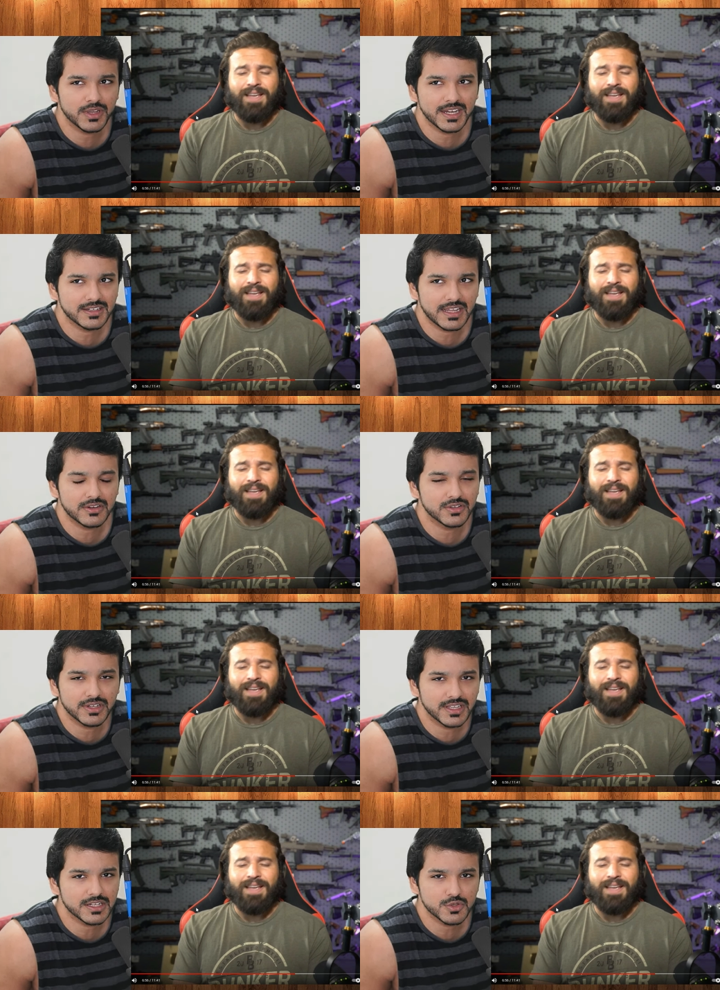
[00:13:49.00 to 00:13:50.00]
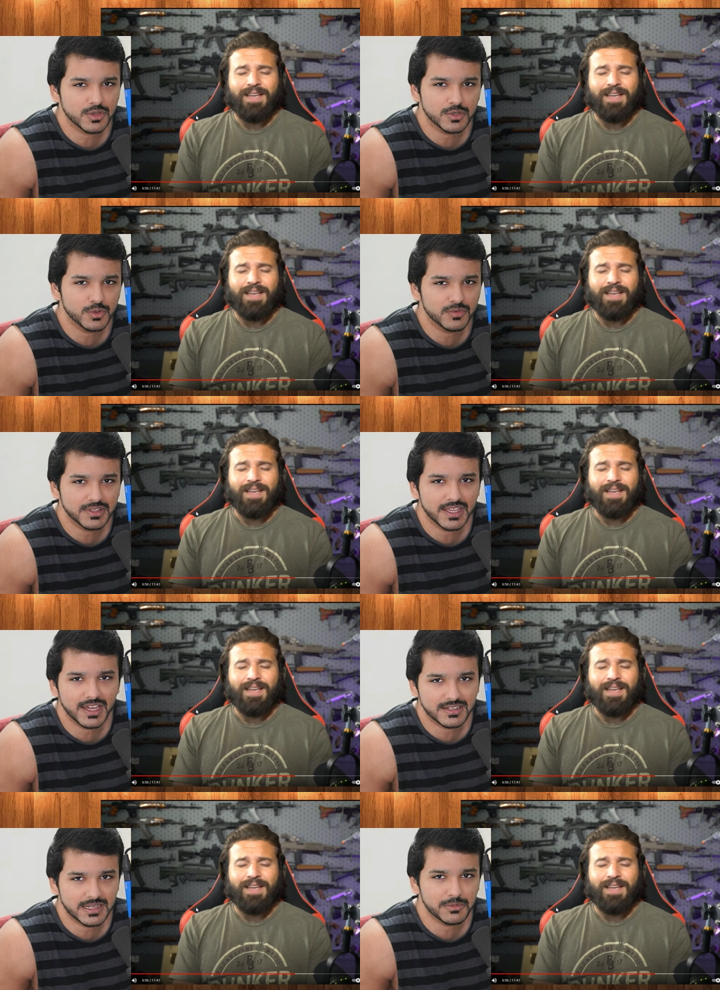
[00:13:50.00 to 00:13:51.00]
Speaker 1: up to 8, 900 yards. You can do it with
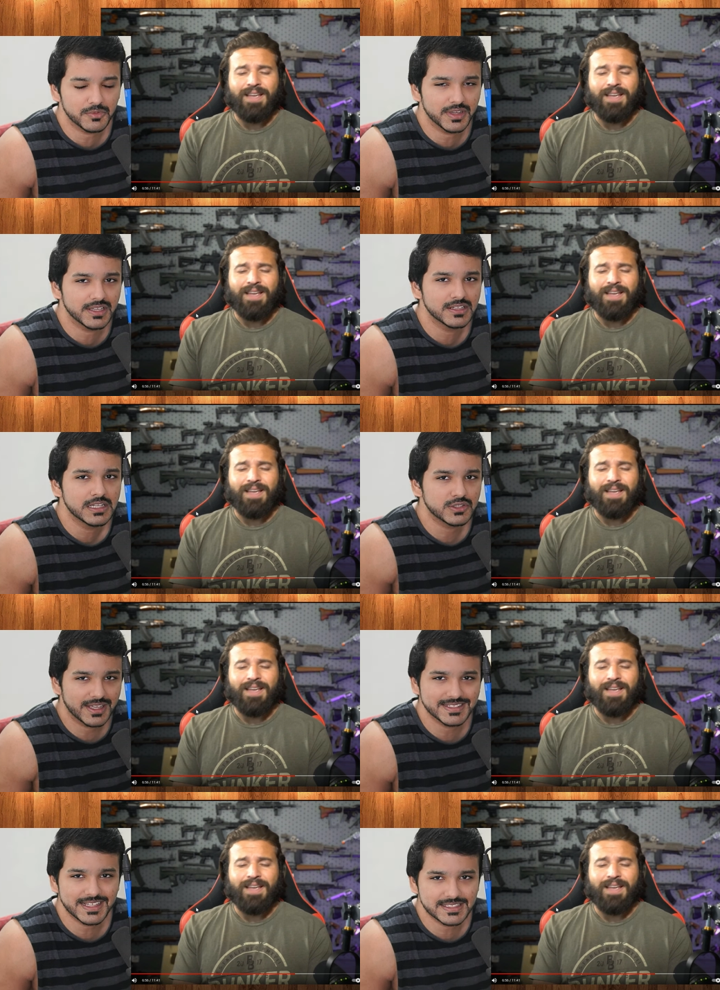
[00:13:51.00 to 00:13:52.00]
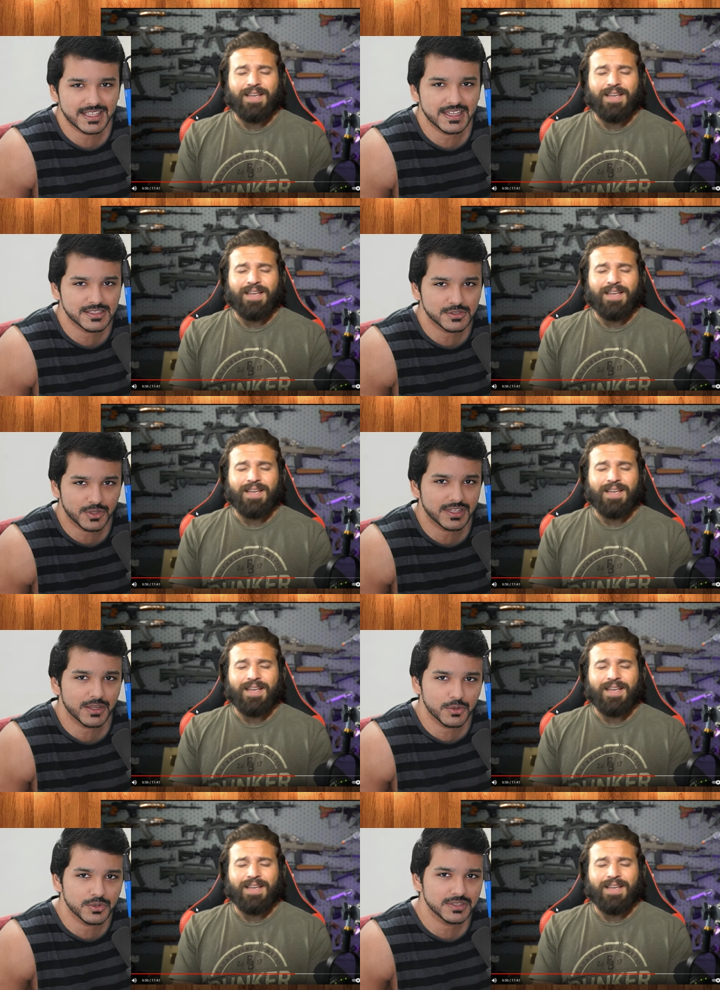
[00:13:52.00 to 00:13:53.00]
AR type of way. So I guess SKS is not
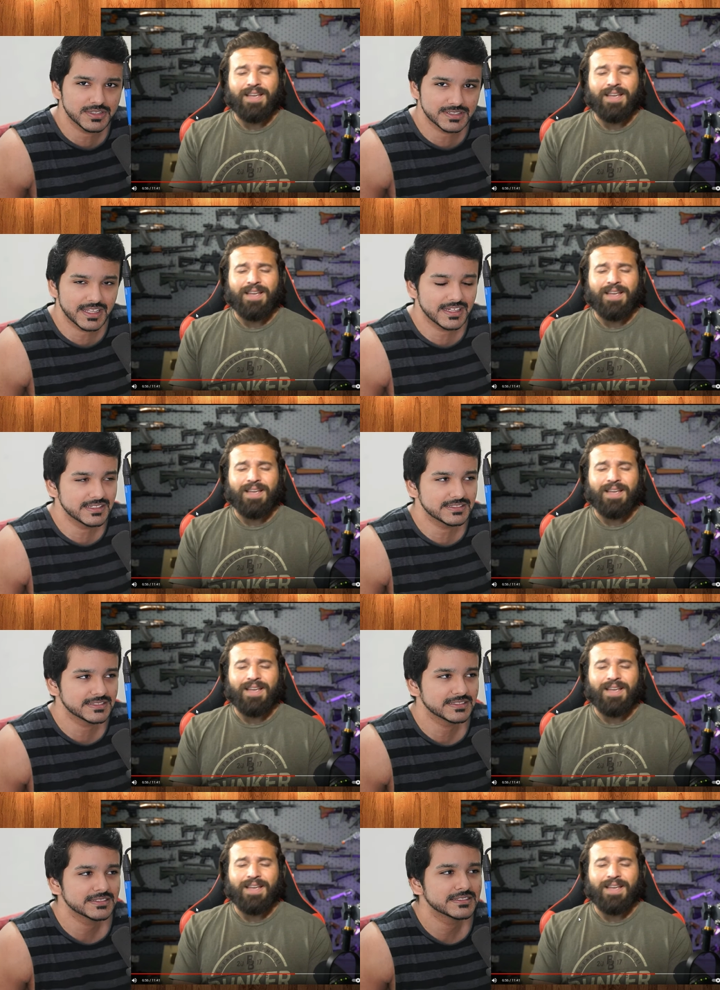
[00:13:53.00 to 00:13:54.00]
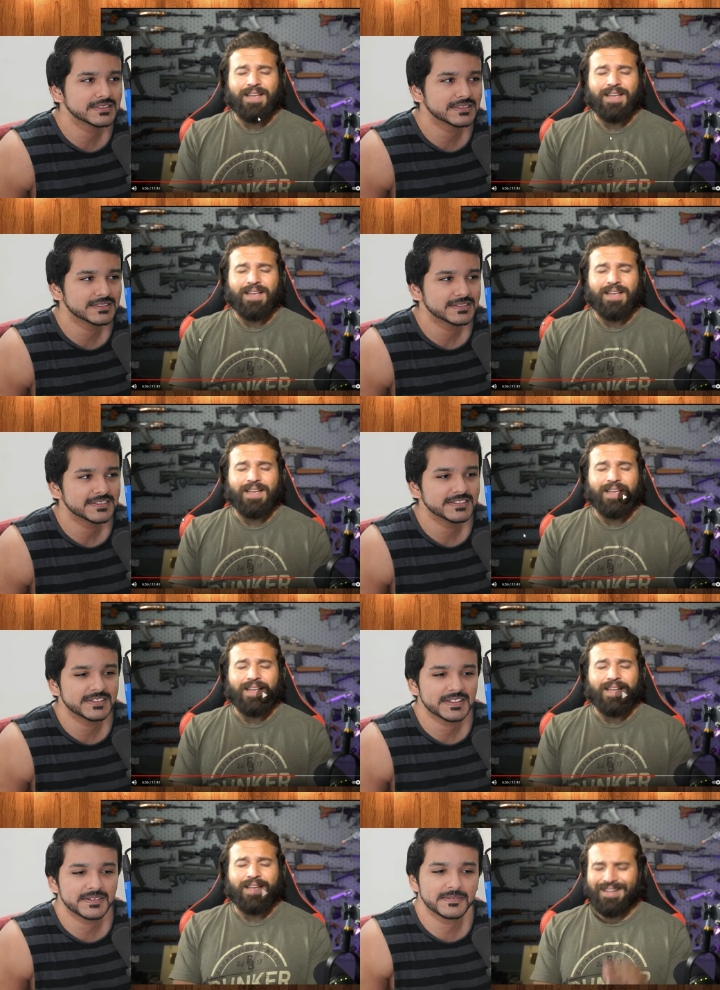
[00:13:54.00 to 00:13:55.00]
that good. Is that it?
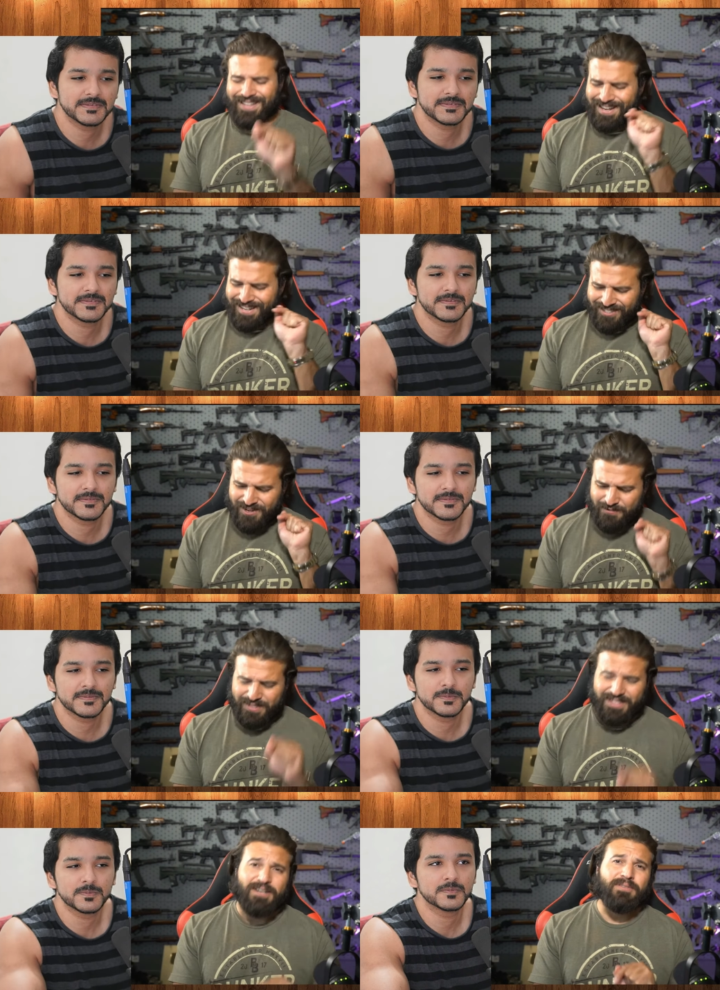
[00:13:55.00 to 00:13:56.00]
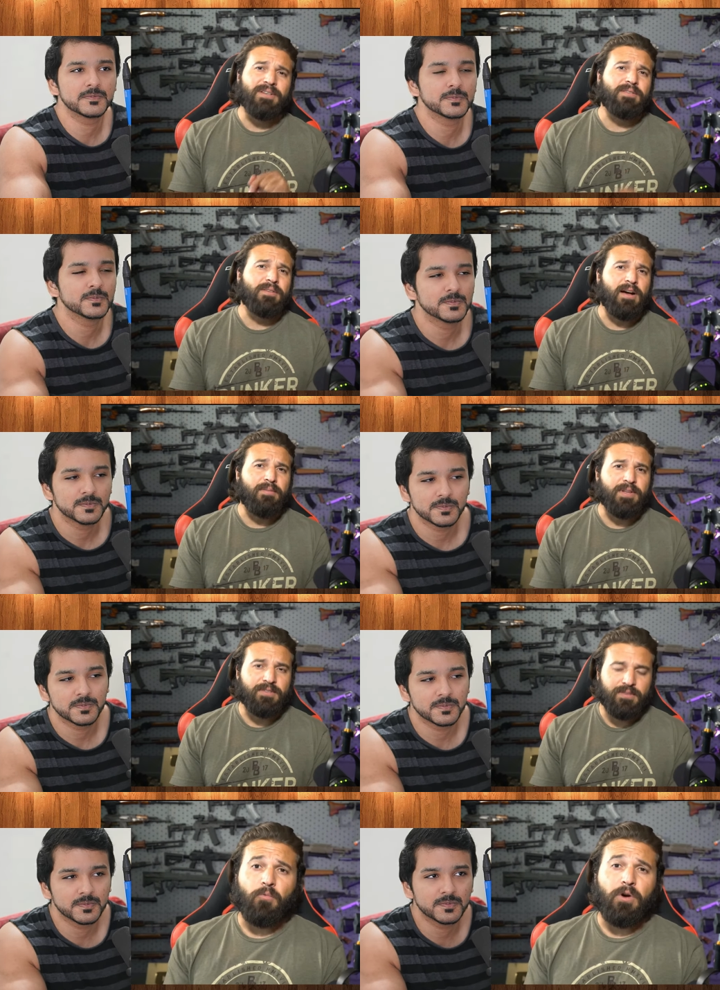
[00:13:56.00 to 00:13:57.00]
Speaker 2: That, let us know down in the
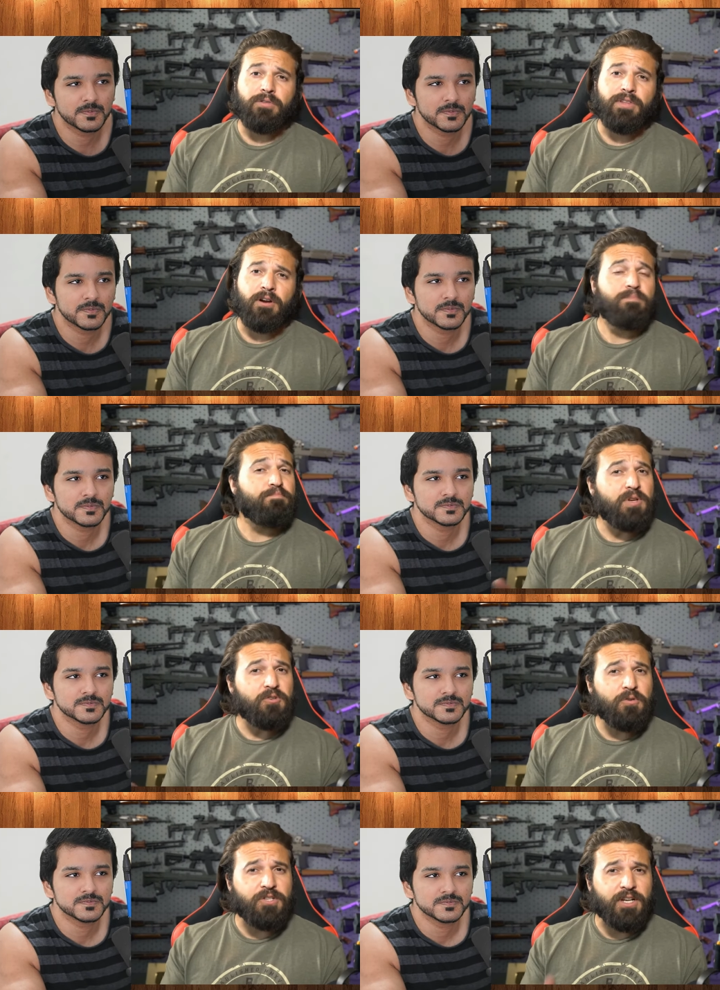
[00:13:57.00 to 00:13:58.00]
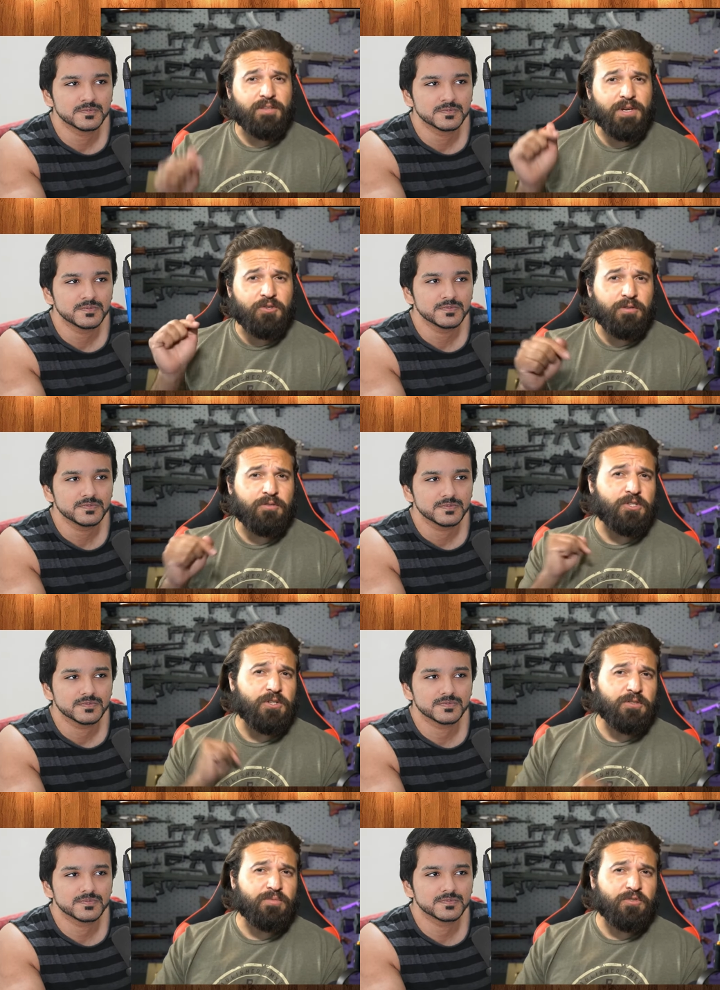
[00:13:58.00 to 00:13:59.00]
comments. And while you're there, be sure to check to make sure you're
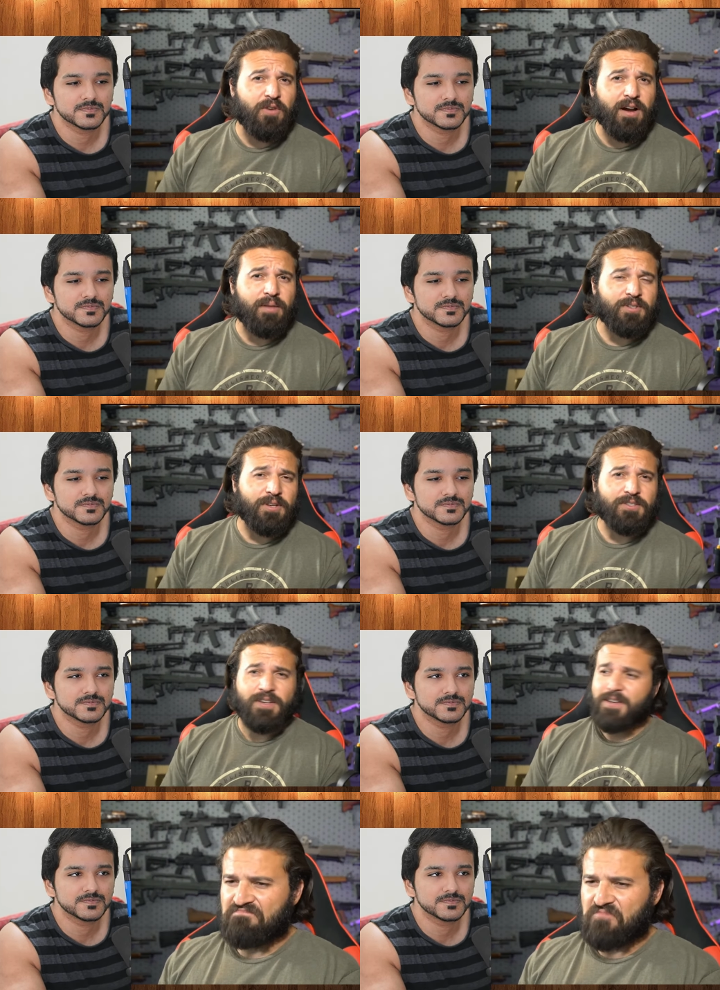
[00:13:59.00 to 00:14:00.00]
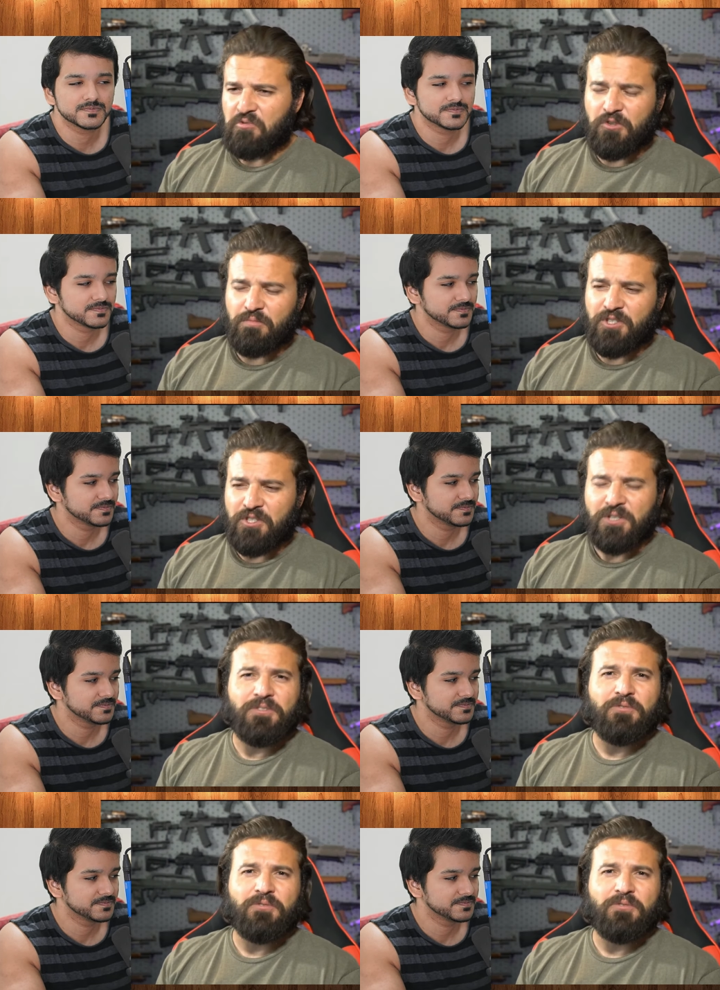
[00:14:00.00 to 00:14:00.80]
still subscribed because YouTube's still